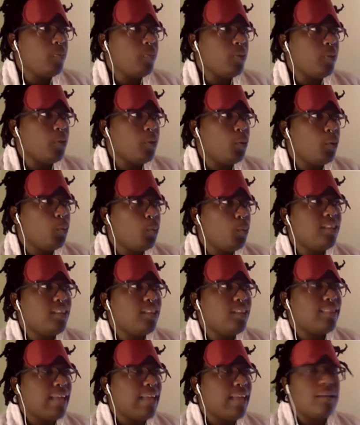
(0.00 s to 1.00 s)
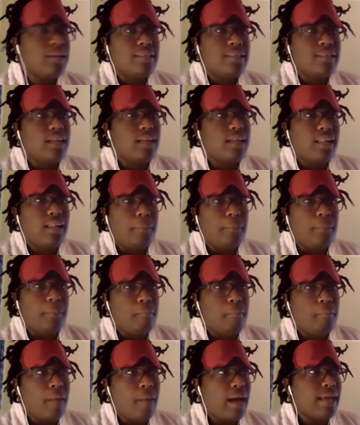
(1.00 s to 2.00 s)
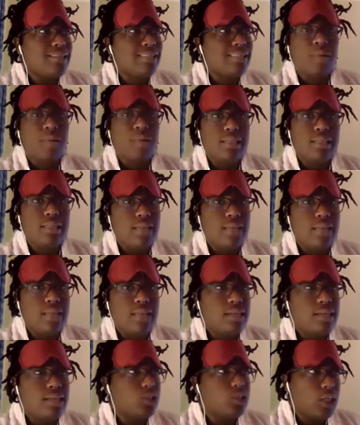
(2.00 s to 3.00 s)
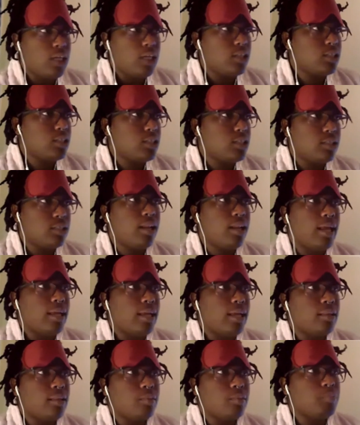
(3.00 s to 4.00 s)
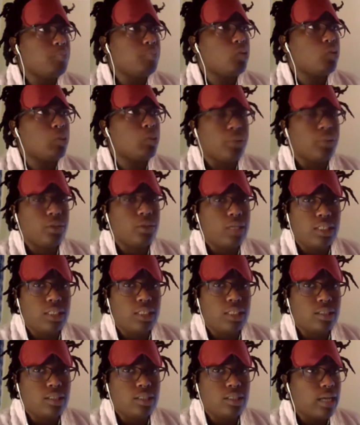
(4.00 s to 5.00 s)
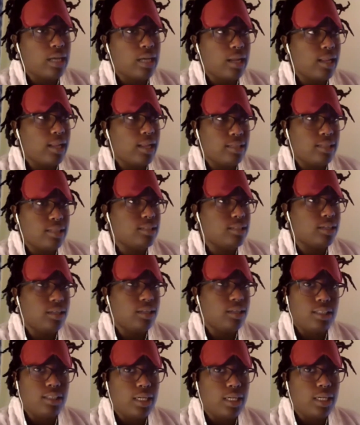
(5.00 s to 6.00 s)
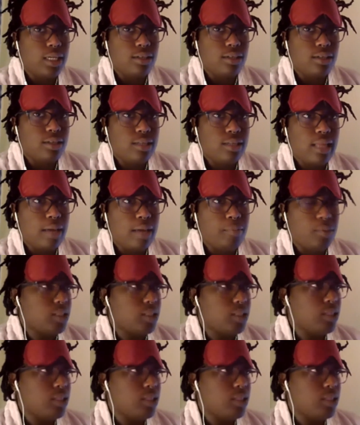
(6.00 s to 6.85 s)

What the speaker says: it's not like my sampling style has changed. It's not like the percussion style has necessarily changed that much either, you know?